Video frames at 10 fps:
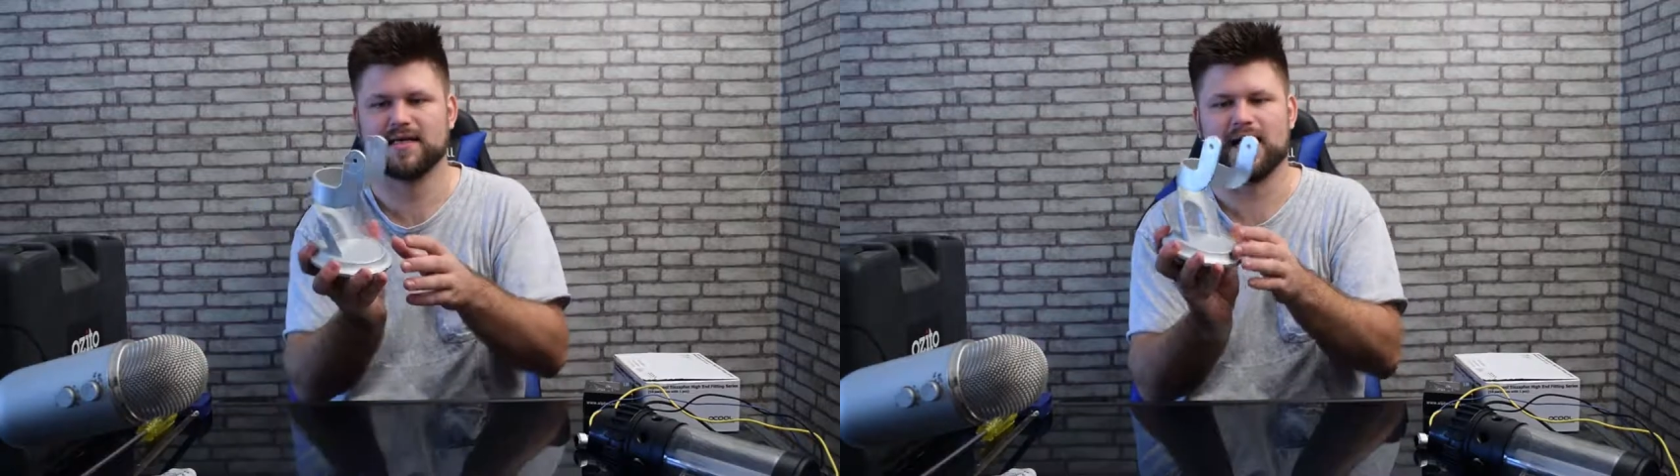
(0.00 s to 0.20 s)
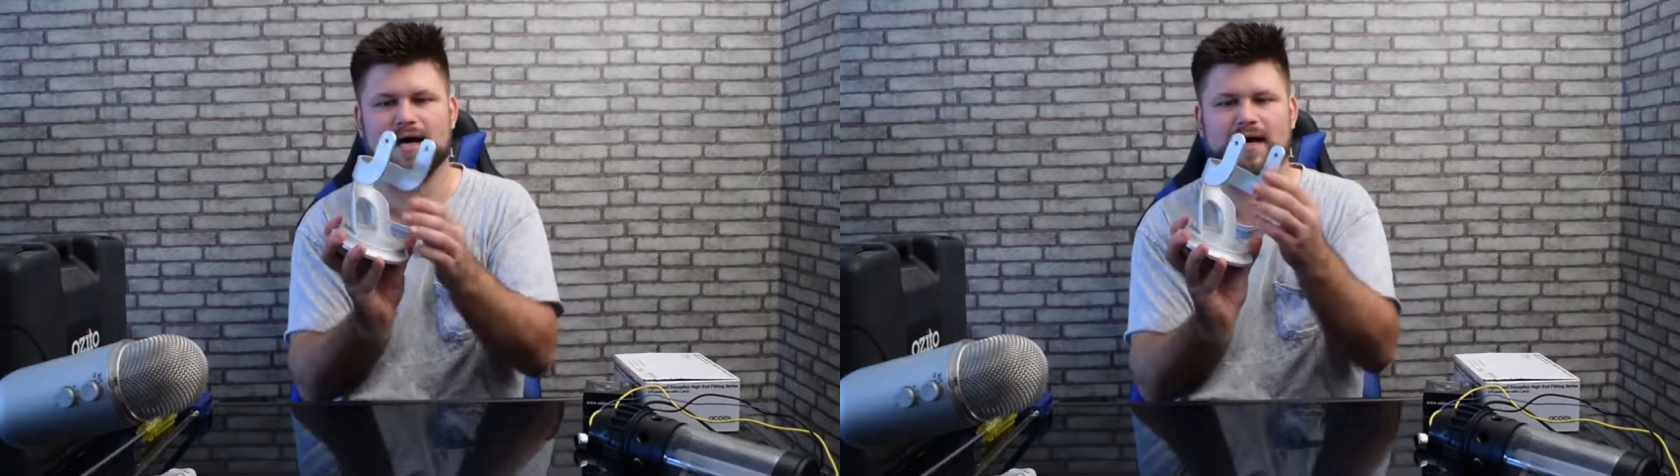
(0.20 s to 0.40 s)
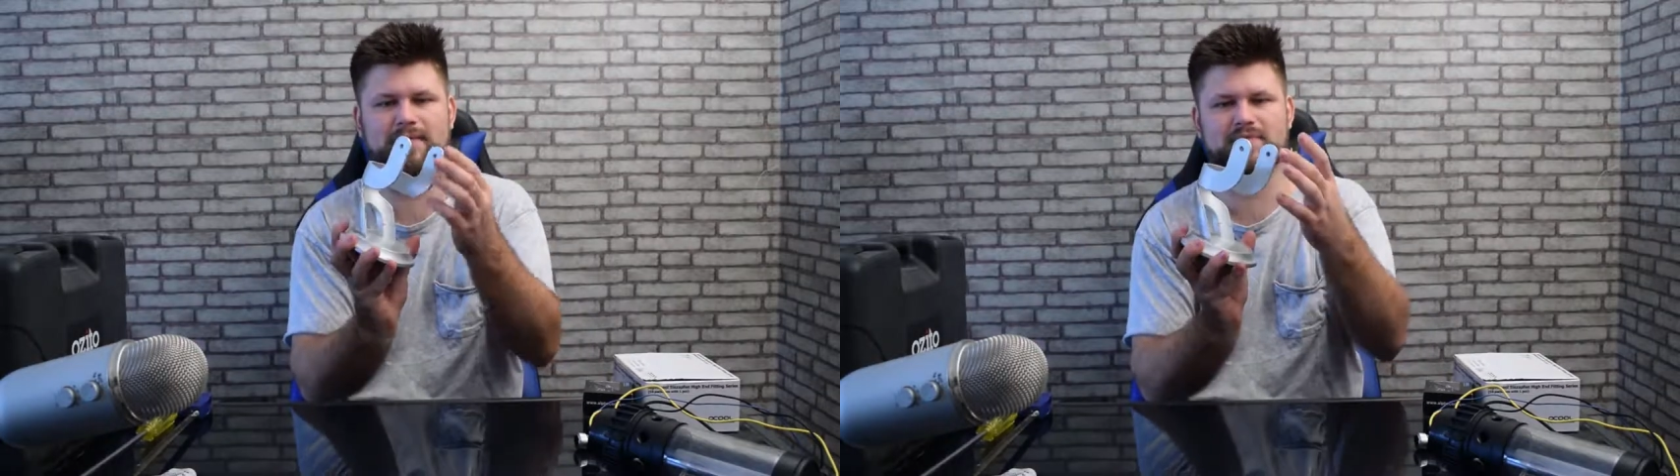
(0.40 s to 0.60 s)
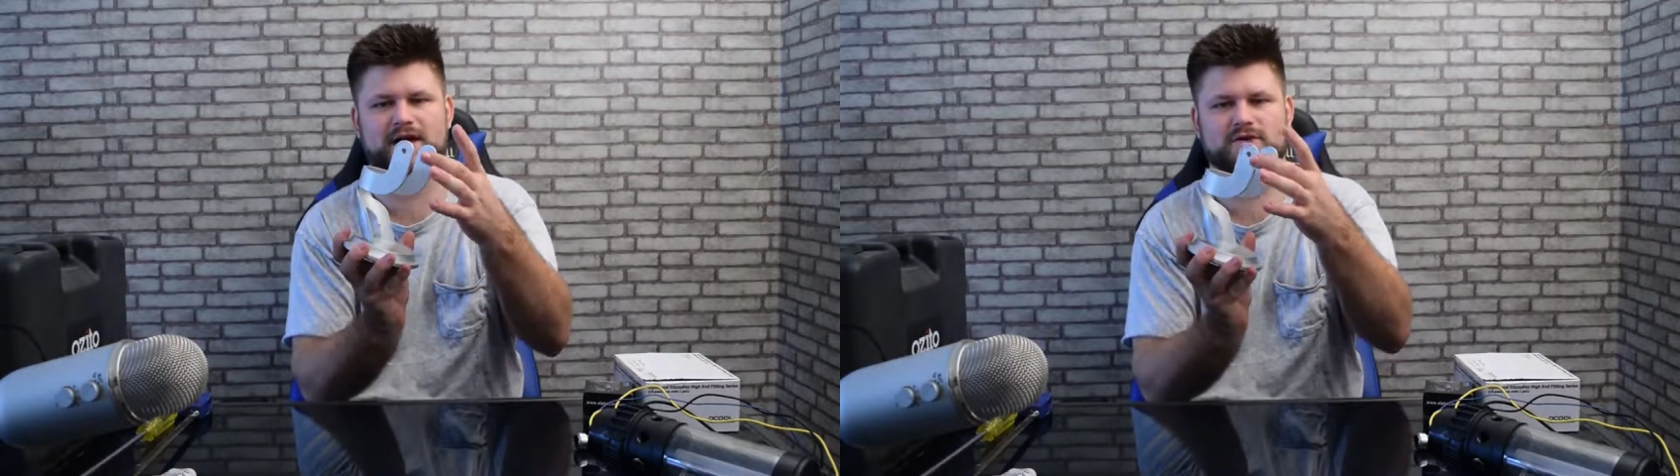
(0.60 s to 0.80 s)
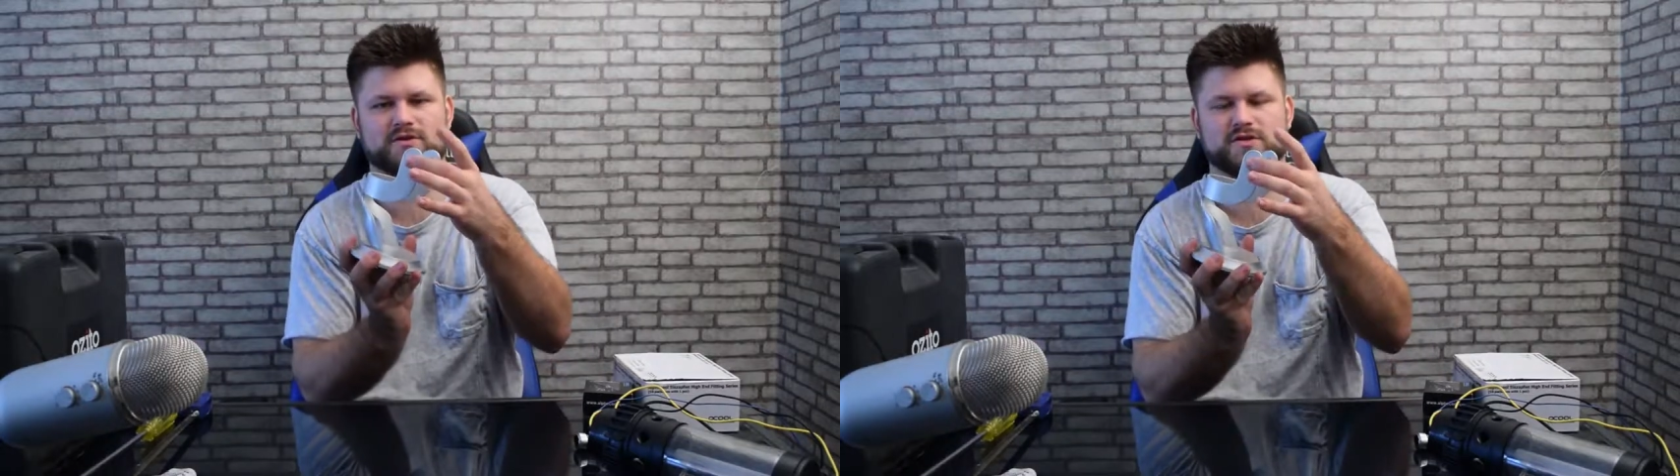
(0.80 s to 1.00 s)
um,
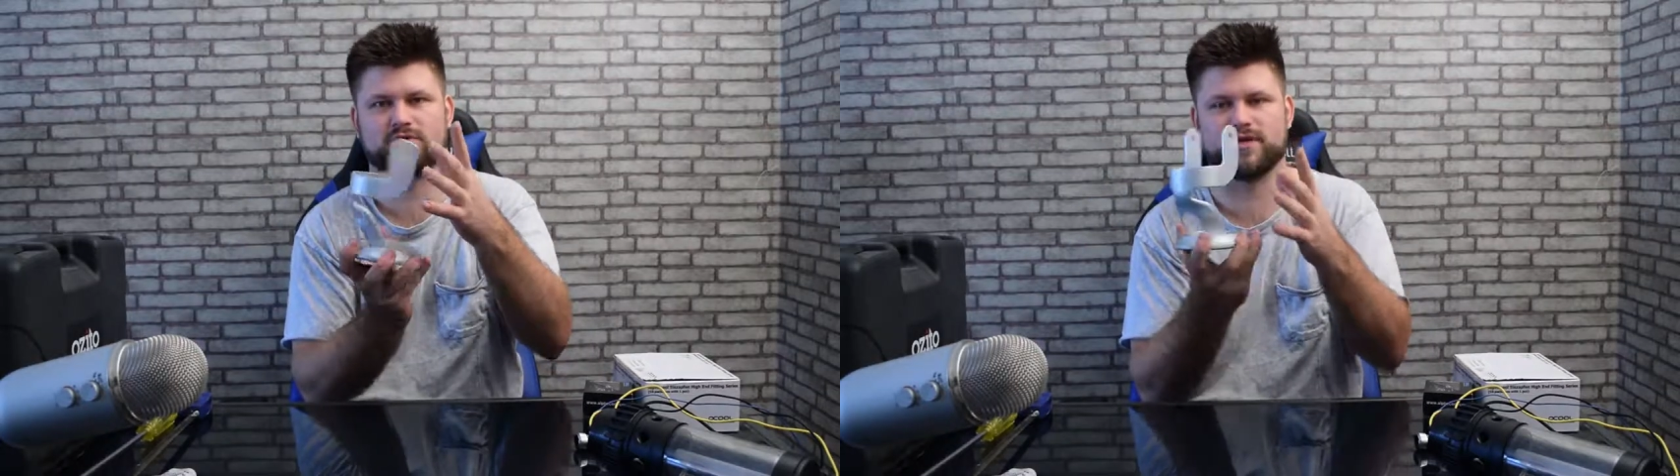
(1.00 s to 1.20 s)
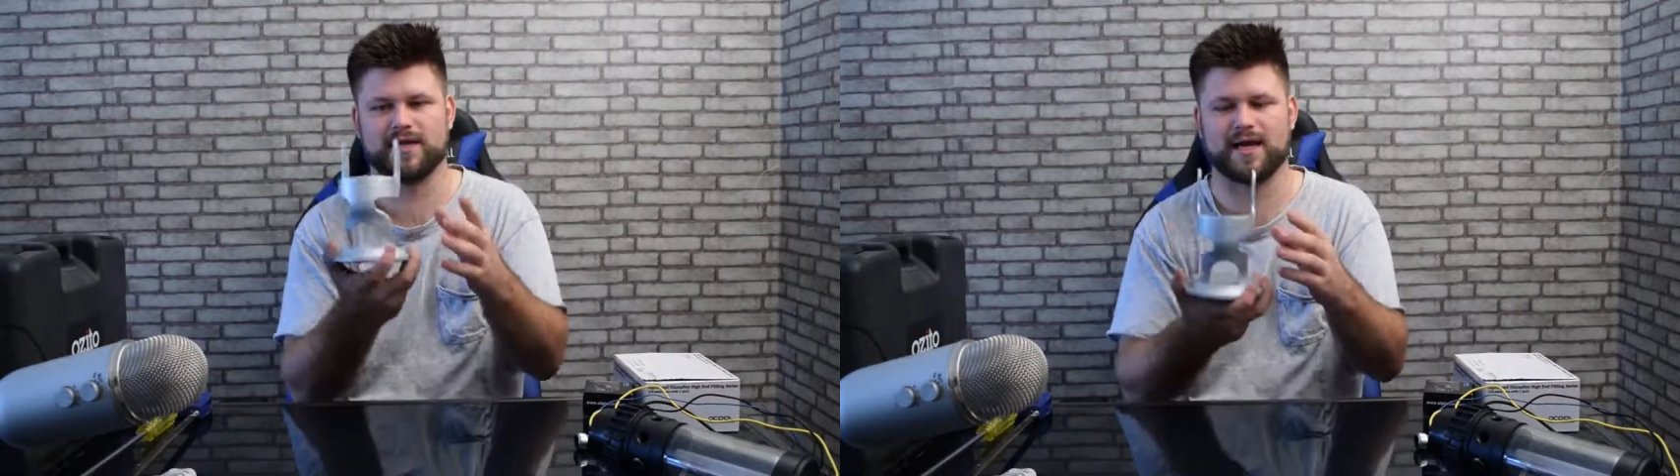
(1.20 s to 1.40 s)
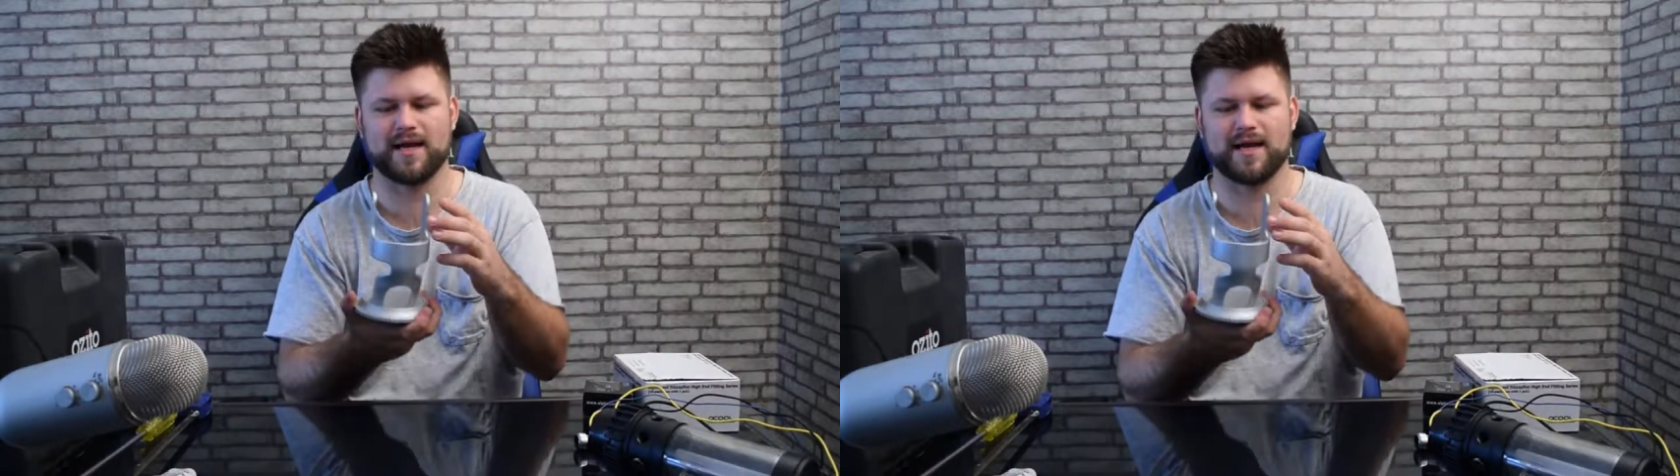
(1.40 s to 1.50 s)
and you screw it in here.